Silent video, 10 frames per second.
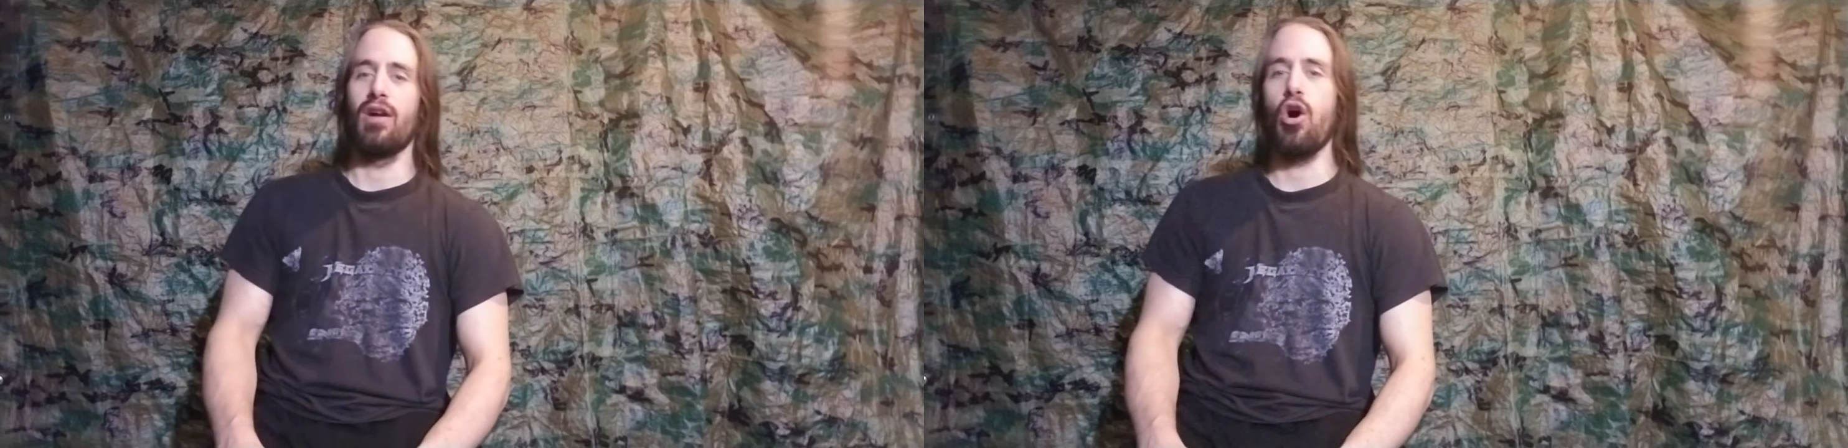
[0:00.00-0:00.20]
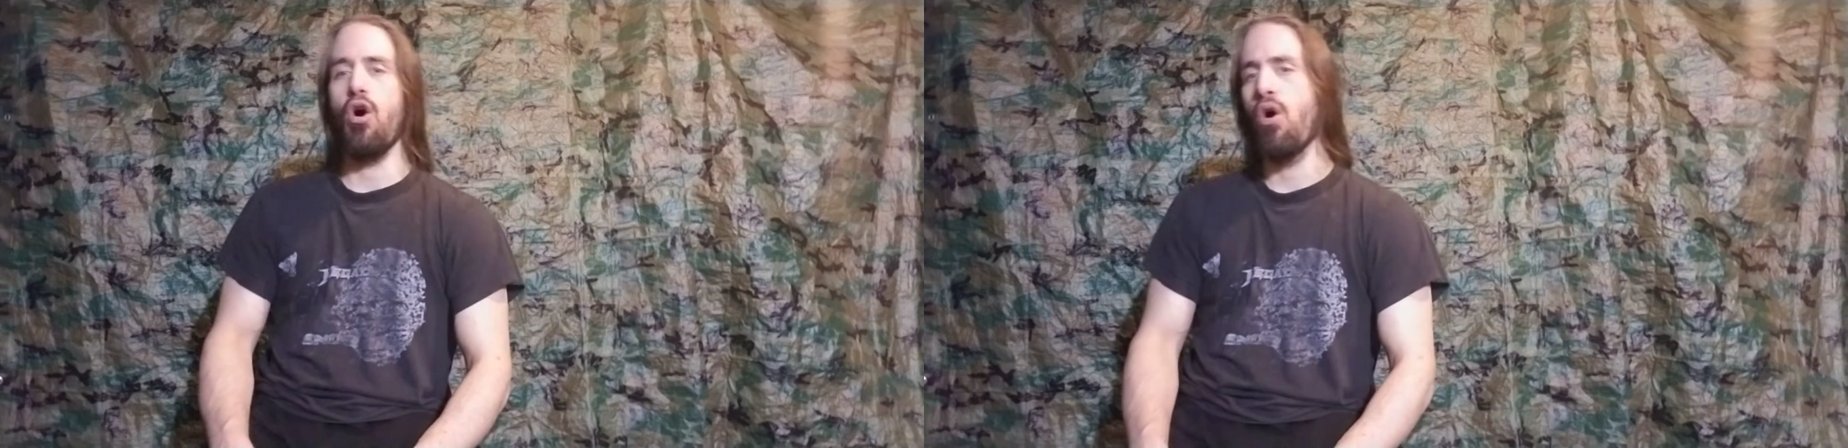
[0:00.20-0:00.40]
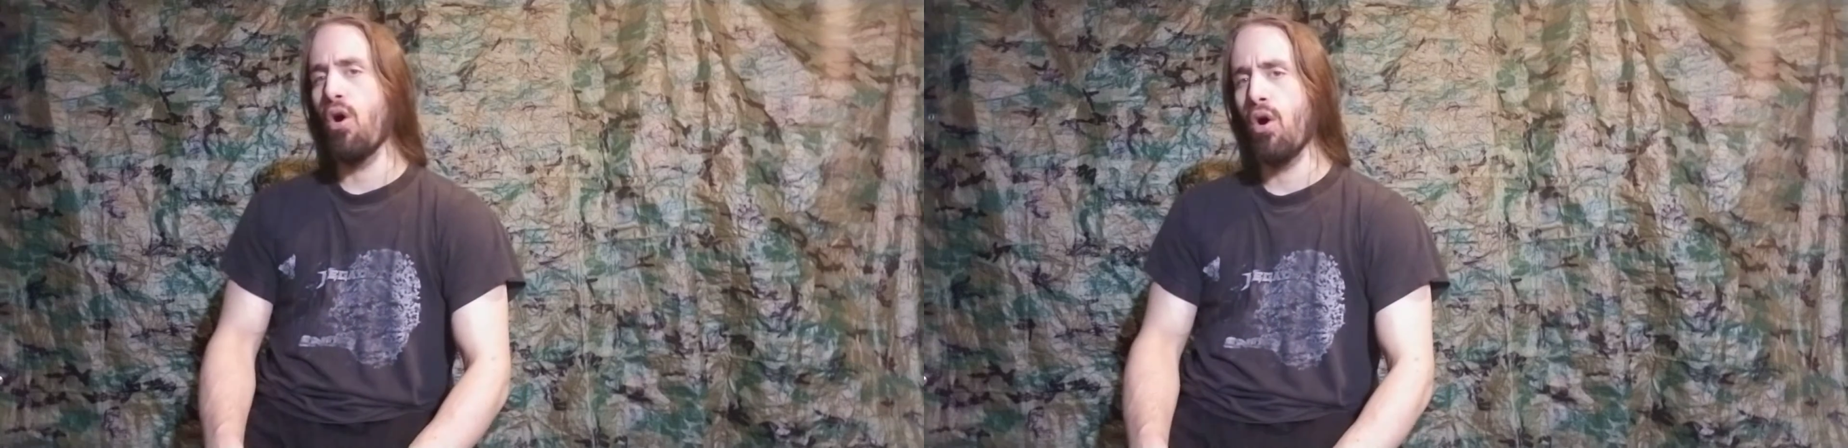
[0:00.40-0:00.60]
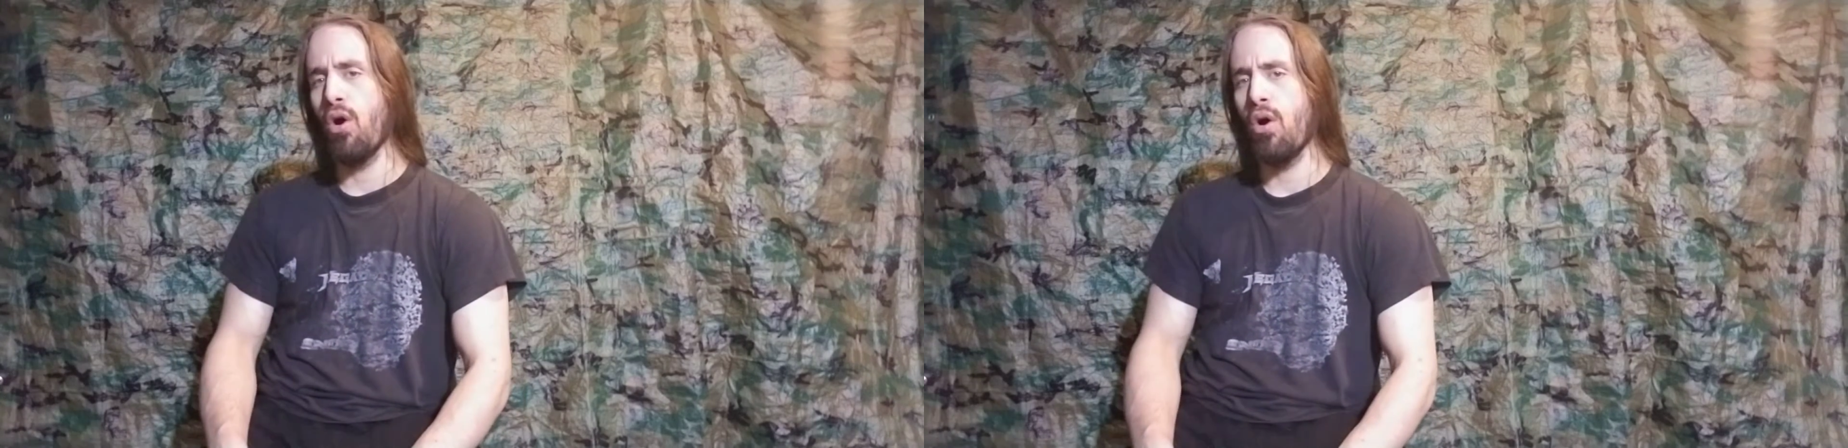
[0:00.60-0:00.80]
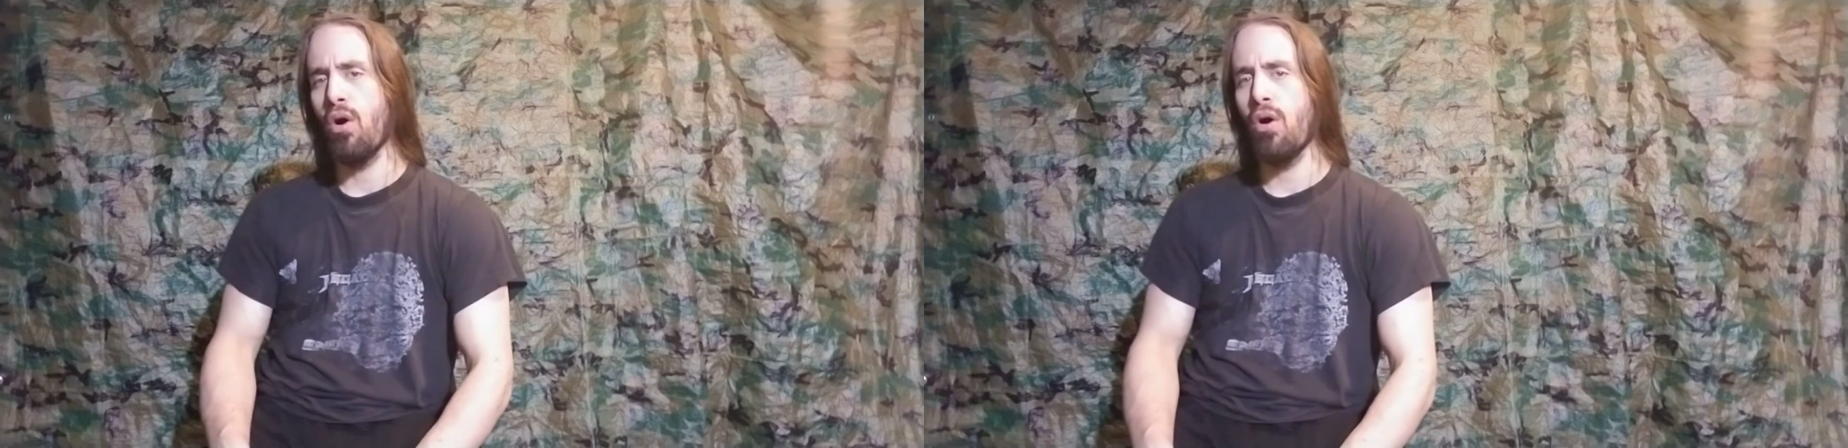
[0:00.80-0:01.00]

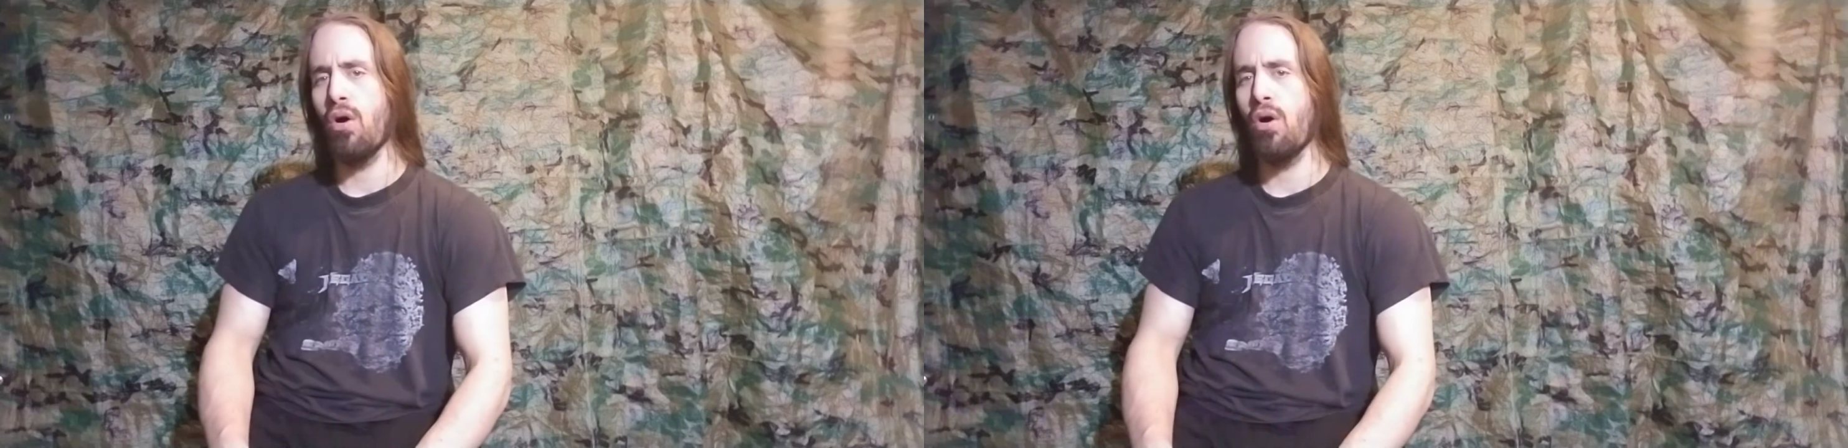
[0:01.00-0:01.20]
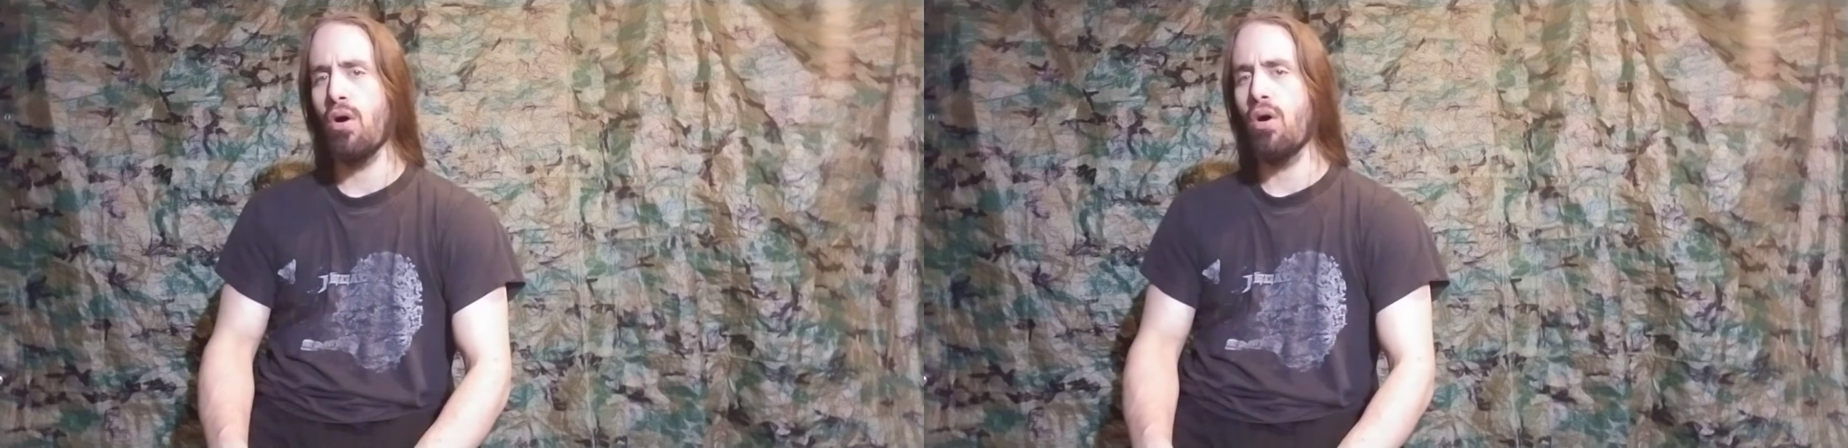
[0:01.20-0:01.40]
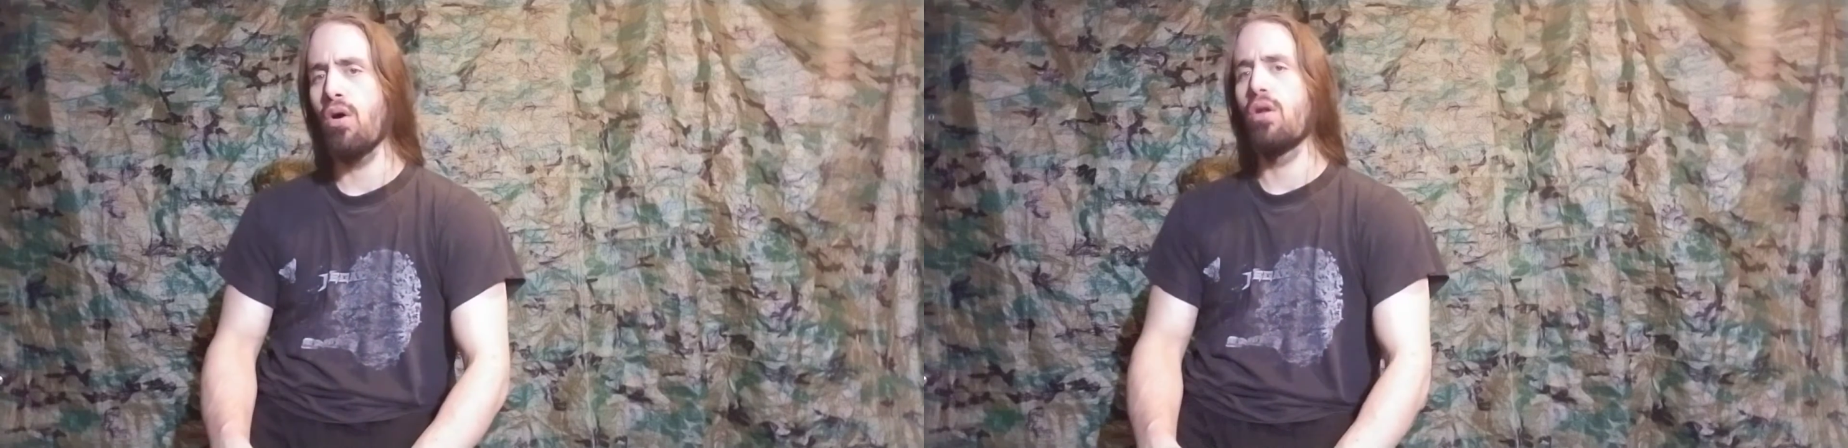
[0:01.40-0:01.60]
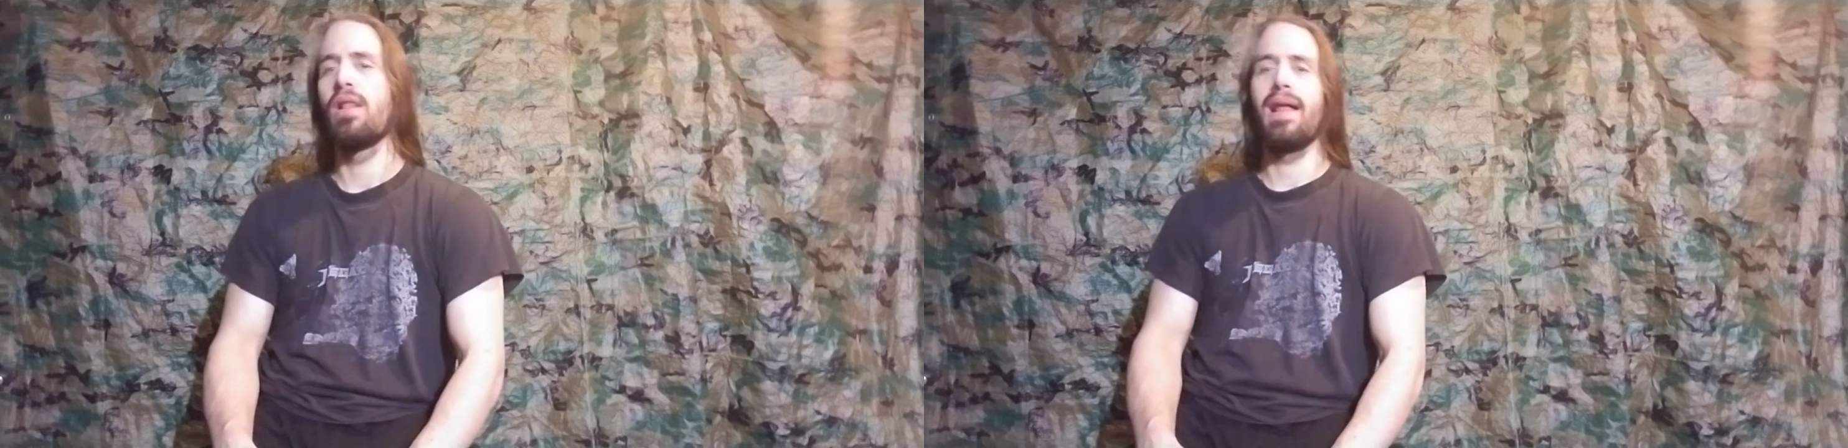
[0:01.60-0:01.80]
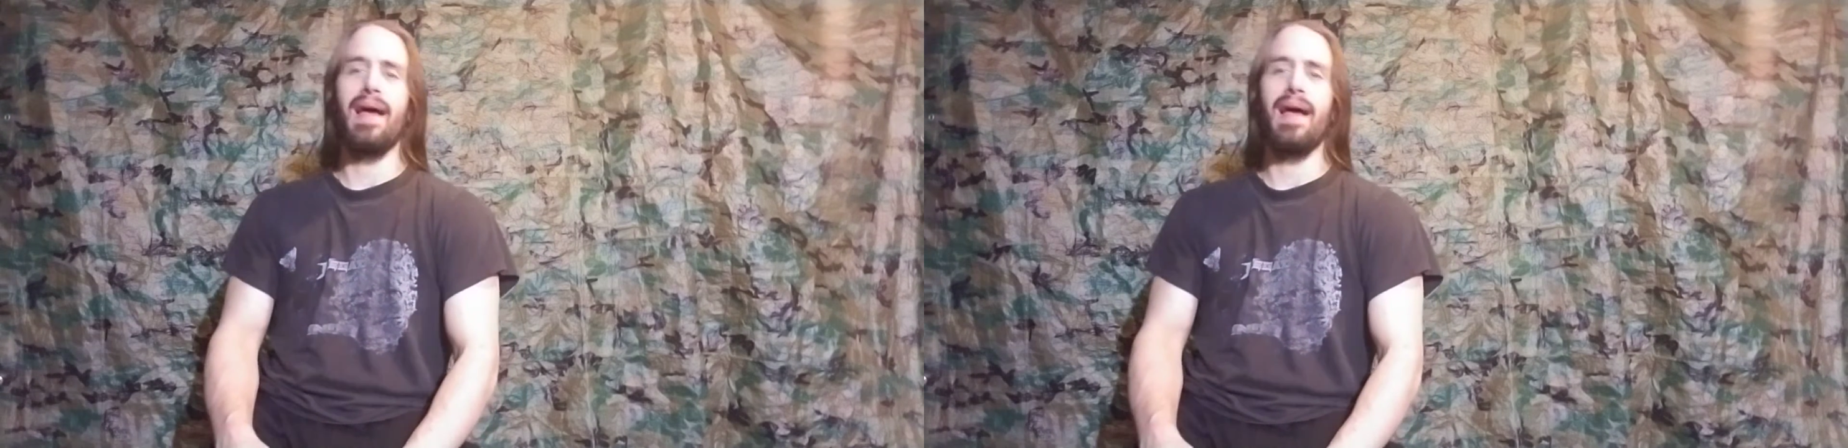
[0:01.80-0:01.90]
all